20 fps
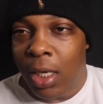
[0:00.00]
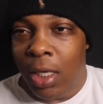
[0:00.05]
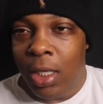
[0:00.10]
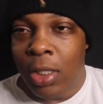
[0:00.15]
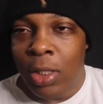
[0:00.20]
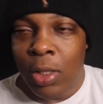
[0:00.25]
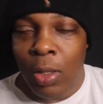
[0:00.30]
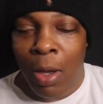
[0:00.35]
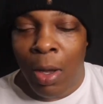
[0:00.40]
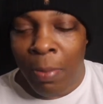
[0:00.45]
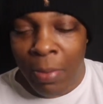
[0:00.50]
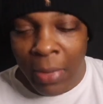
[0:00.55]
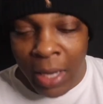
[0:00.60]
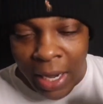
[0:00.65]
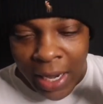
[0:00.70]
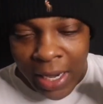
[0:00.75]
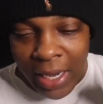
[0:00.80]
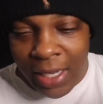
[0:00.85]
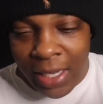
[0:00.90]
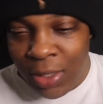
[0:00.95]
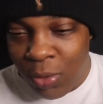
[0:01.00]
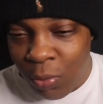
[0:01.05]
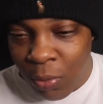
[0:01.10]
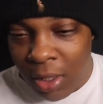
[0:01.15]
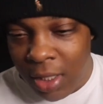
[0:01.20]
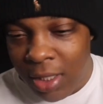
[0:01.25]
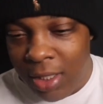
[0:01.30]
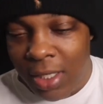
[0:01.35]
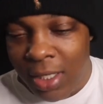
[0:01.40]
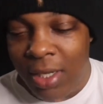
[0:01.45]
So I'm like, it's
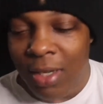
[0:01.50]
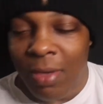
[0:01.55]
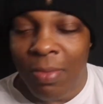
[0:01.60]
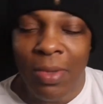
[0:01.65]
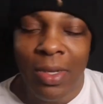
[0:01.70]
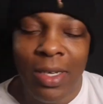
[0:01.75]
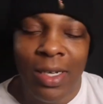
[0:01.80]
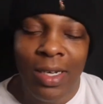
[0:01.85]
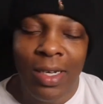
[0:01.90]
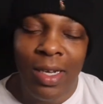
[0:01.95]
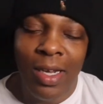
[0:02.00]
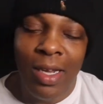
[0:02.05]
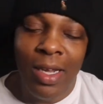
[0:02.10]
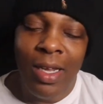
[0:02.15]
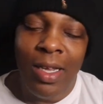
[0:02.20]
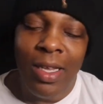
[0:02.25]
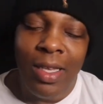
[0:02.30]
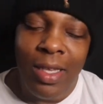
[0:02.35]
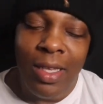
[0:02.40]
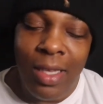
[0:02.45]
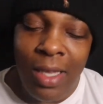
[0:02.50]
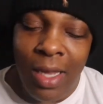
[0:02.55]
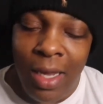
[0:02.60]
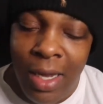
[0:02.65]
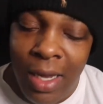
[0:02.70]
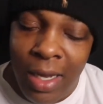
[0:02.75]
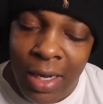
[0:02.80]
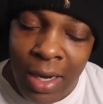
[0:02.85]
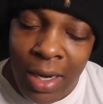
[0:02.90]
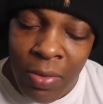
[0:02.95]
really TERRAPIN.
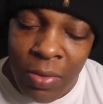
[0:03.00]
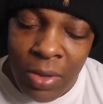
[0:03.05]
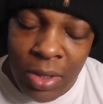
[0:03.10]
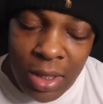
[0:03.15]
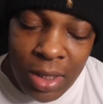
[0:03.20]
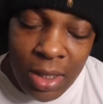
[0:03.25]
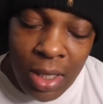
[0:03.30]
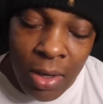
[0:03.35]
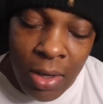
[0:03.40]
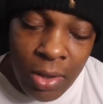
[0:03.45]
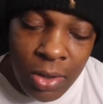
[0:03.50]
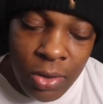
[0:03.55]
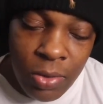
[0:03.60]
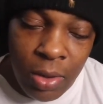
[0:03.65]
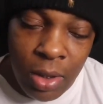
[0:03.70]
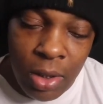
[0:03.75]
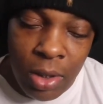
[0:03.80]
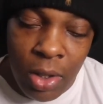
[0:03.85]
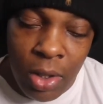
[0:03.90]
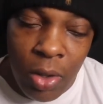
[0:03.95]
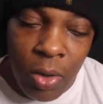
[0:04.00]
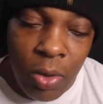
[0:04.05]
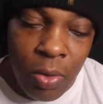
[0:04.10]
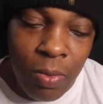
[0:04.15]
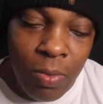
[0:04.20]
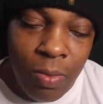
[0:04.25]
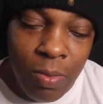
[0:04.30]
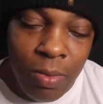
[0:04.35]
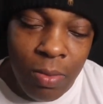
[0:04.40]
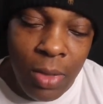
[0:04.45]
That was really
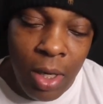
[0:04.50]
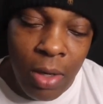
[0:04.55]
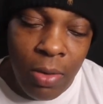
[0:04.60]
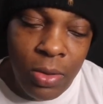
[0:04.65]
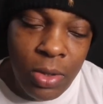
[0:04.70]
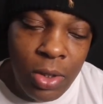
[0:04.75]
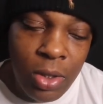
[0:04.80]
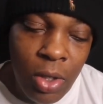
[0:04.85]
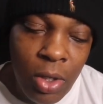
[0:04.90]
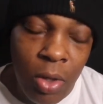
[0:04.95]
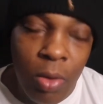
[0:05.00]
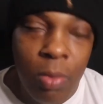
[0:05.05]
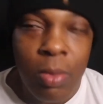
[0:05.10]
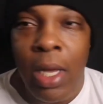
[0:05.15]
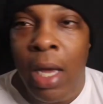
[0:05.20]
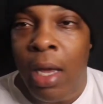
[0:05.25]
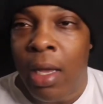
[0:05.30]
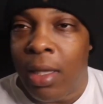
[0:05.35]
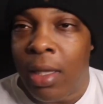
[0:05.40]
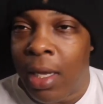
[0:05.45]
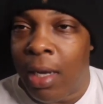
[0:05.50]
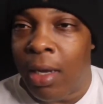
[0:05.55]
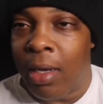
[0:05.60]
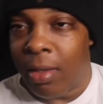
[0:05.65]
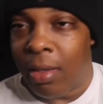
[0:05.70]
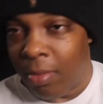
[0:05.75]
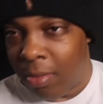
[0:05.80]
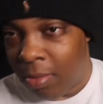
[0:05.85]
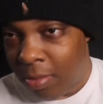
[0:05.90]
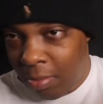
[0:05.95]
dope. That was dope. That
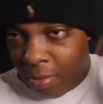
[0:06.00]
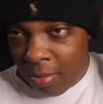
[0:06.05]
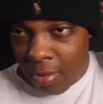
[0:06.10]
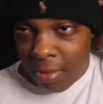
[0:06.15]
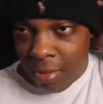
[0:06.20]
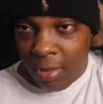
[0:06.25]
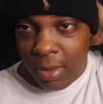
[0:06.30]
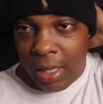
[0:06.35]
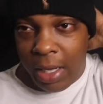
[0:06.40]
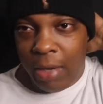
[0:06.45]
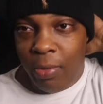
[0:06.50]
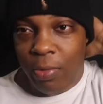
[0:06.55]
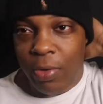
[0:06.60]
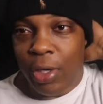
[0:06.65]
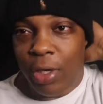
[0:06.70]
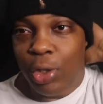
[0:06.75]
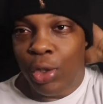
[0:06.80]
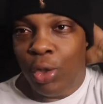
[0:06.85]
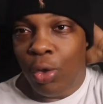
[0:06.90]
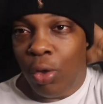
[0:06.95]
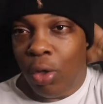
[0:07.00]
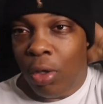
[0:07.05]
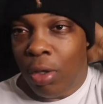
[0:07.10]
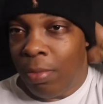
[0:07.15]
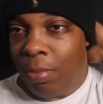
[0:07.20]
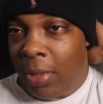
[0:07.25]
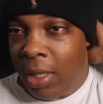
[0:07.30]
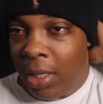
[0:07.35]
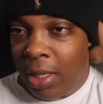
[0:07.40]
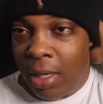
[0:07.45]
like
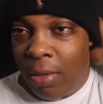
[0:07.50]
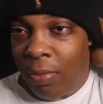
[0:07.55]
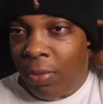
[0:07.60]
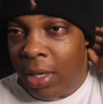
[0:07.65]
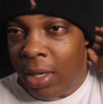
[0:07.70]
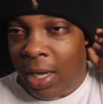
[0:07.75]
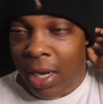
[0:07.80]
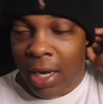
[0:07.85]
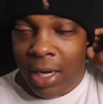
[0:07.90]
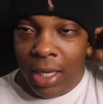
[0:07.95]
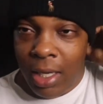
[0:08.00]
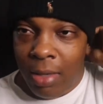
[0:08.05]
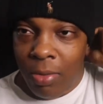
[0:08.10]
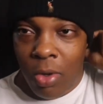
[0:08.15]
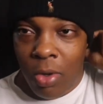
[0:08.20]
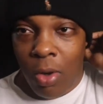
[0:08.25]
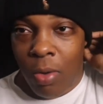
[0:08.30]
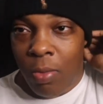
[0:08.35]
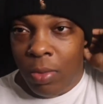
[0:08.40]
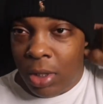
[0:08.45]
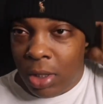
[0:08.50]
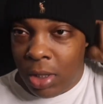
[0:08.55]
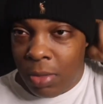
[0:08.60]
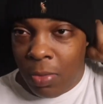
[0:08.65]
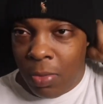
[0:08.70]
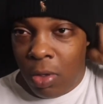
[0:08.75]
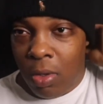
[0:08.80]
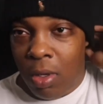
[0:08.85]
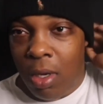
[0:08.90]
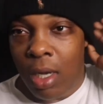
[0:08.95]
reassured me that we gotta keep going with the
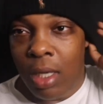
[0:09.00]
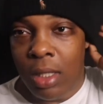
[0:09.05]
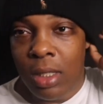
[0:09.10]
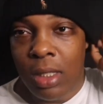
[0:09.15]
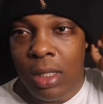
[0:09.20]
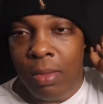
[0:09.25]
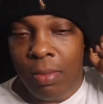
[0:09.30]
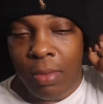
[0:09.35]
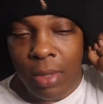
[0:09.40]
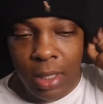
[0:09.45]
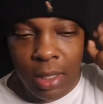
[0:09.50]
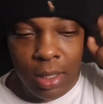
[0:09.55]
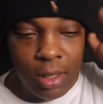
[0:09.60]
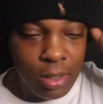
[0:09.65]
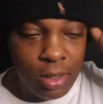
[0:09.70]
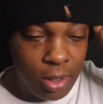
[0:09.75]
smoke content, man.